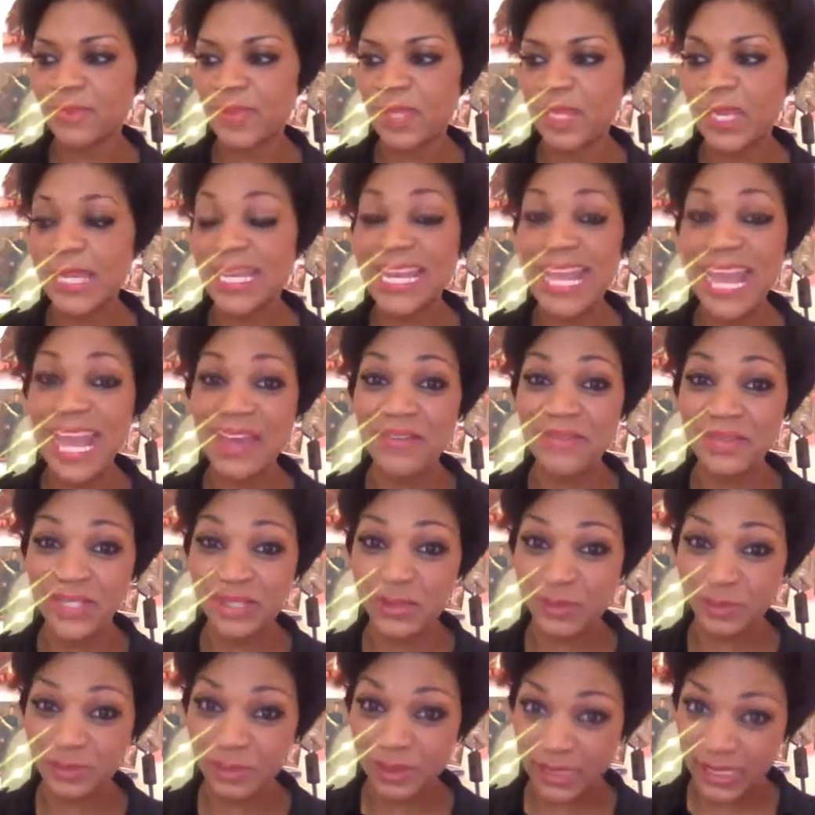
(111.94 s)

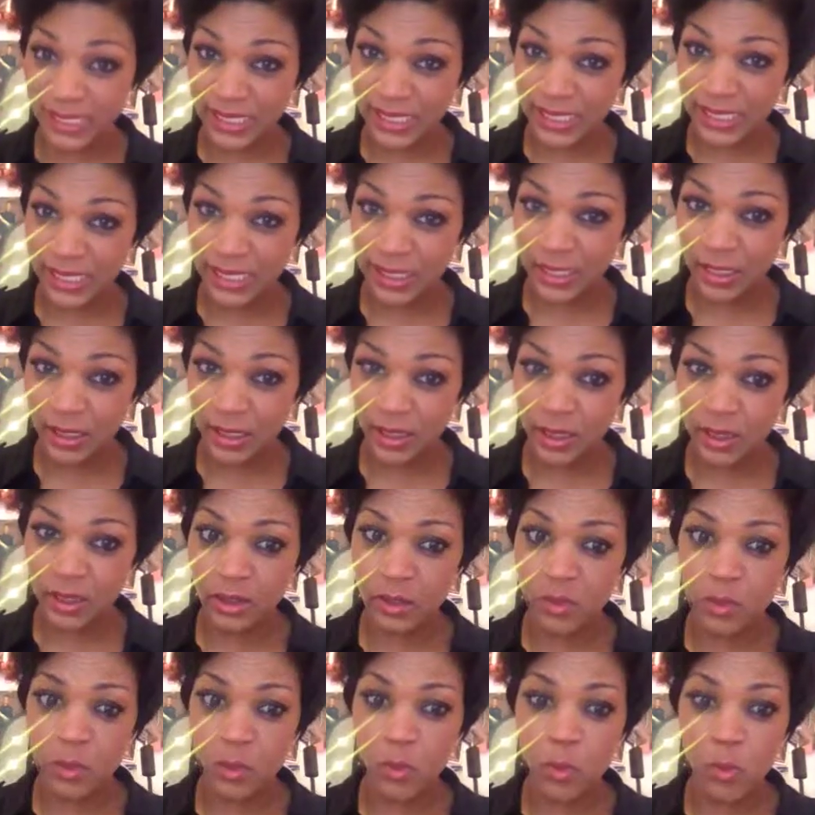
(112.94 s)
Inevitably,
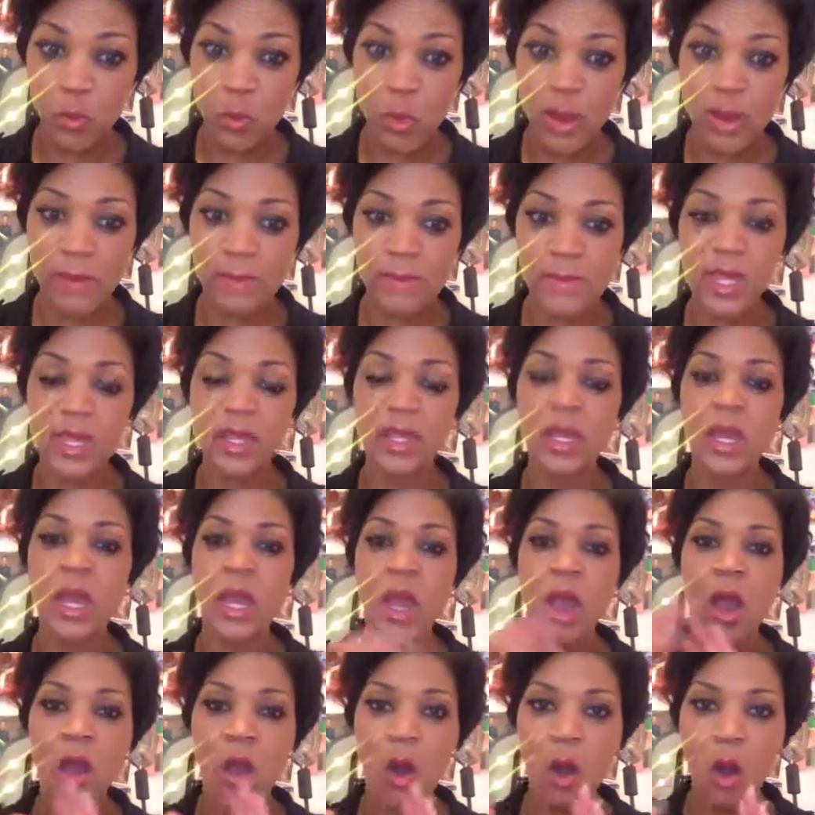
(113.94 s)
women
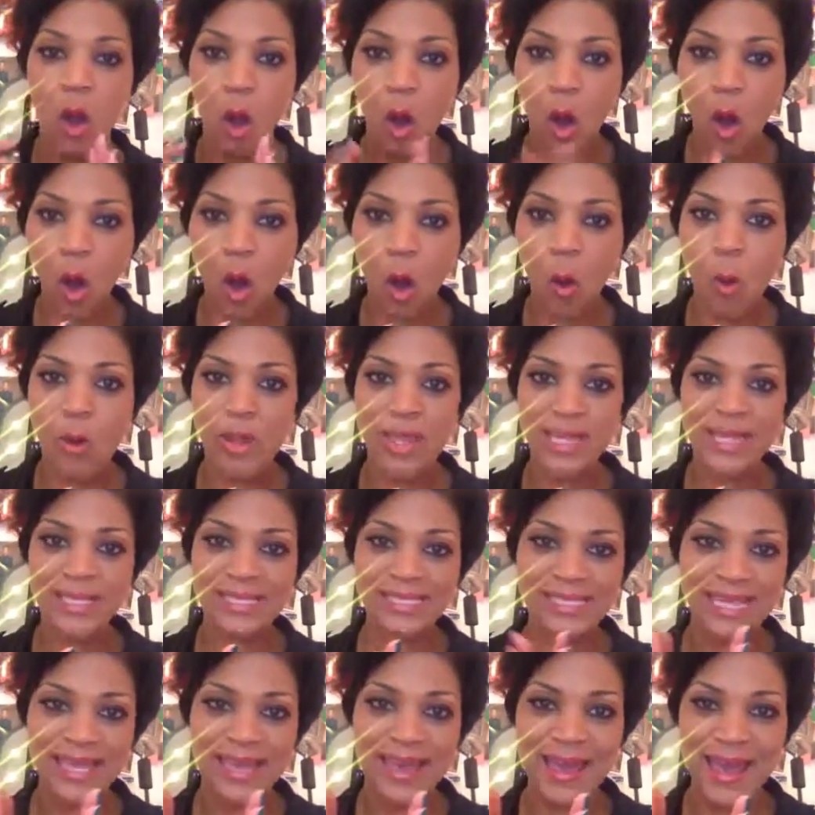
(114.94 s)

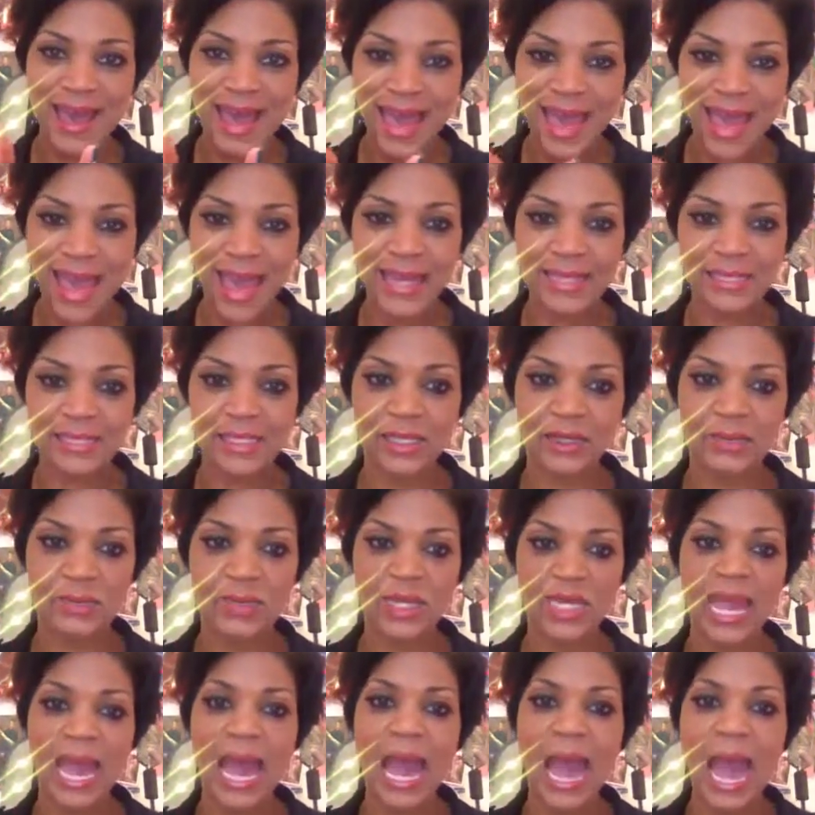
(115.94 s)
always ask
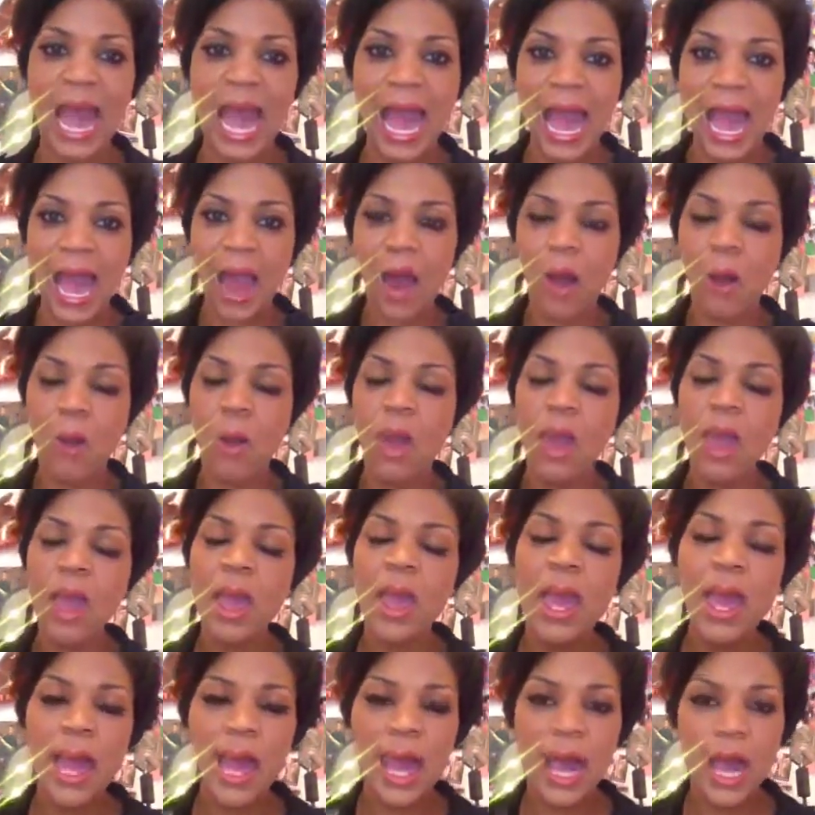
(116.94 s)
me how
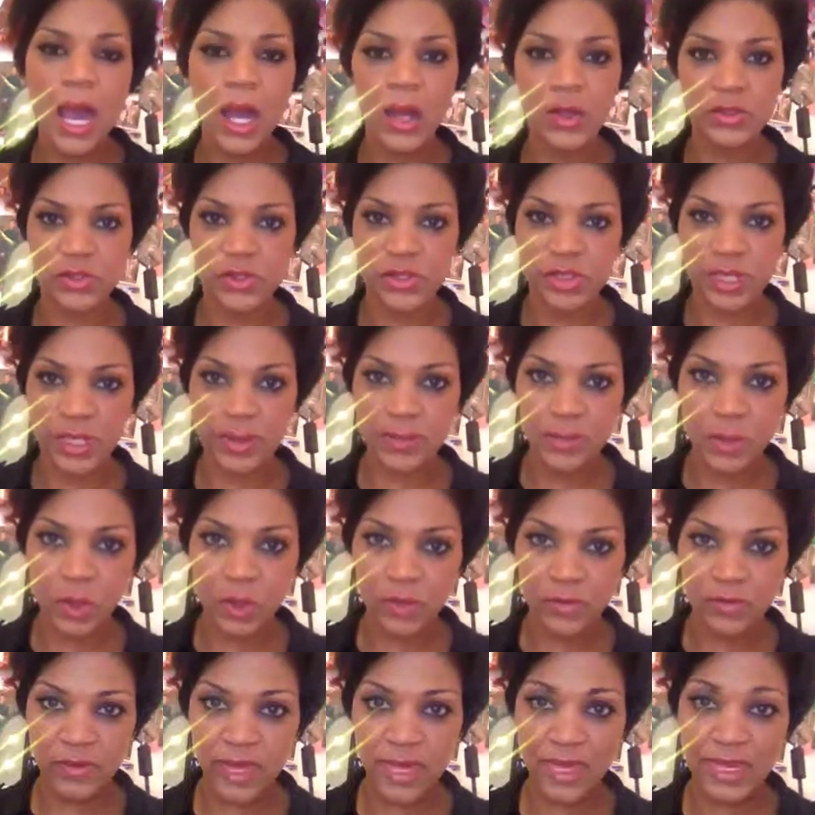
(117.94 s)
do you stay
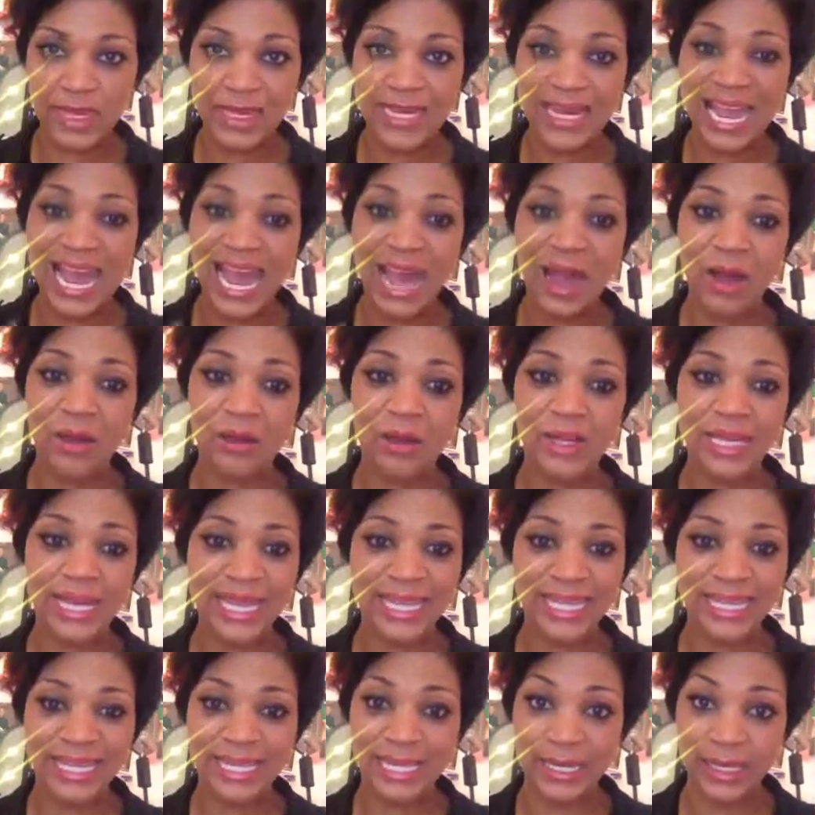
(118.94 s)
motivated? How can
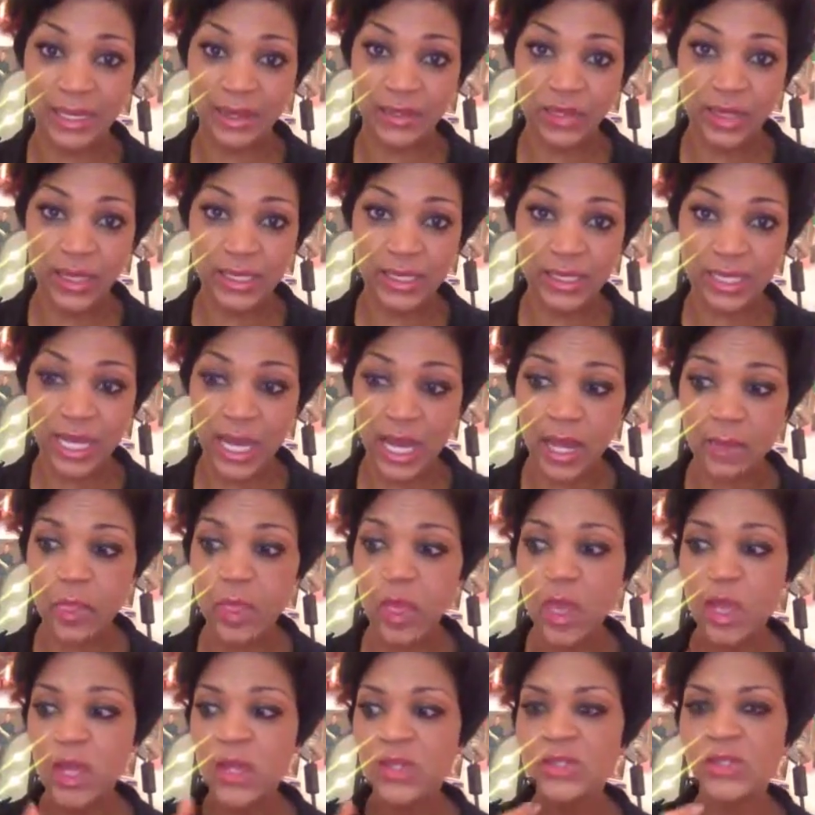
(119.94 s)
I get anything
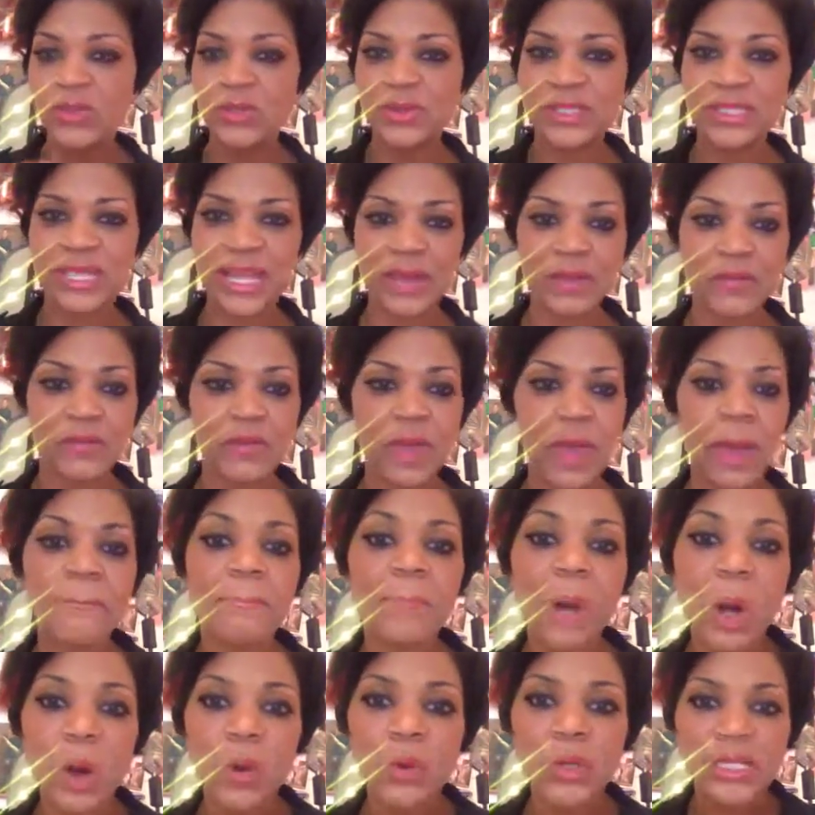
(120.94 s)
done? So tonight we've
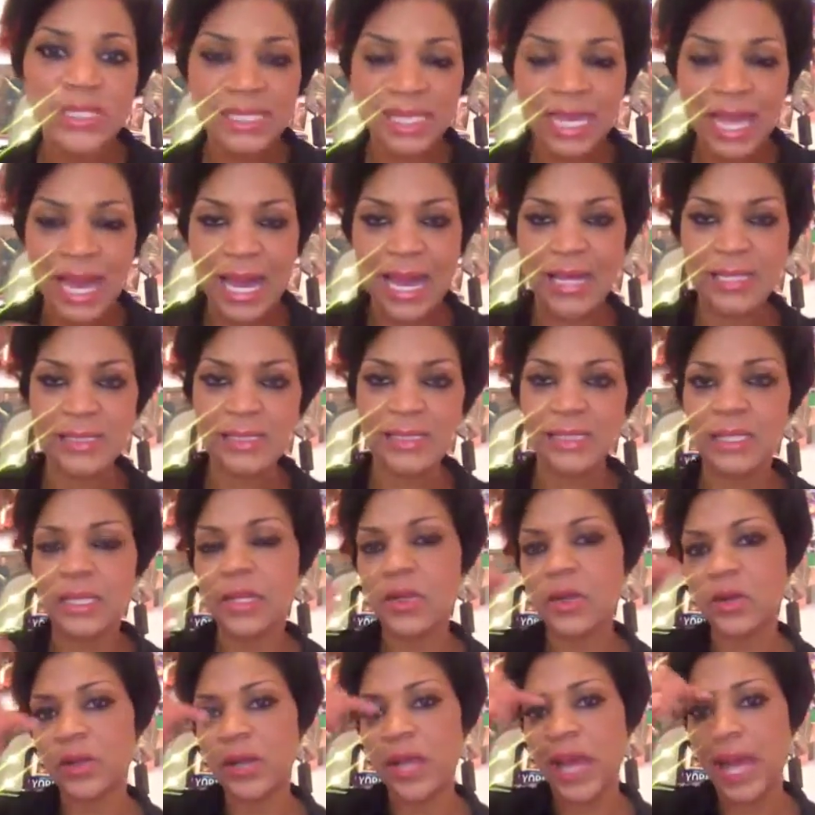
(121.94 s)
got bonus
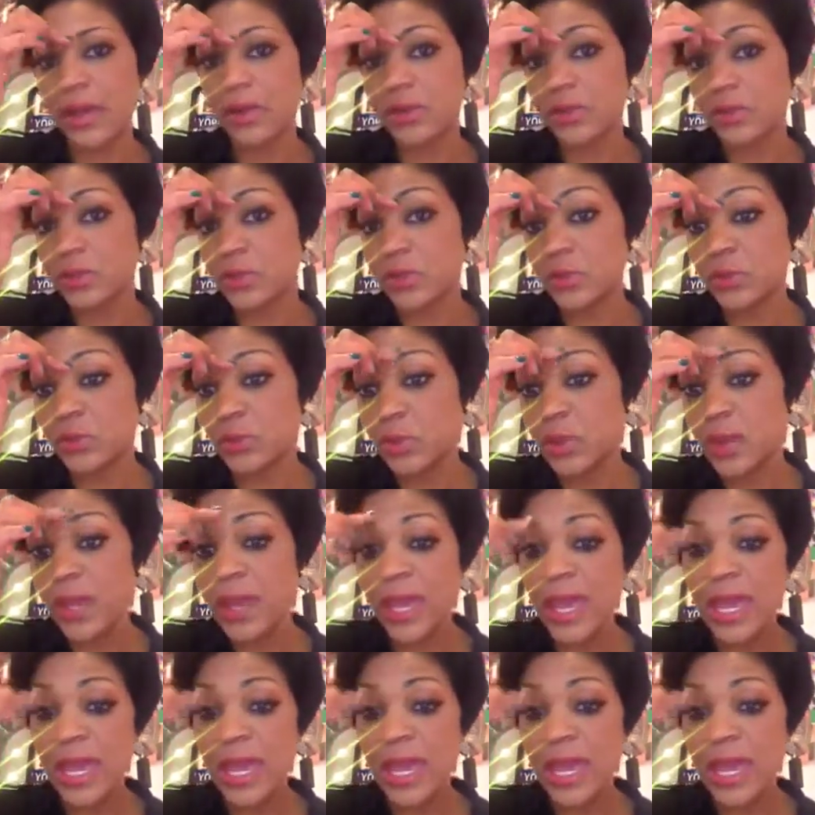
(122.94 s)
content on how to do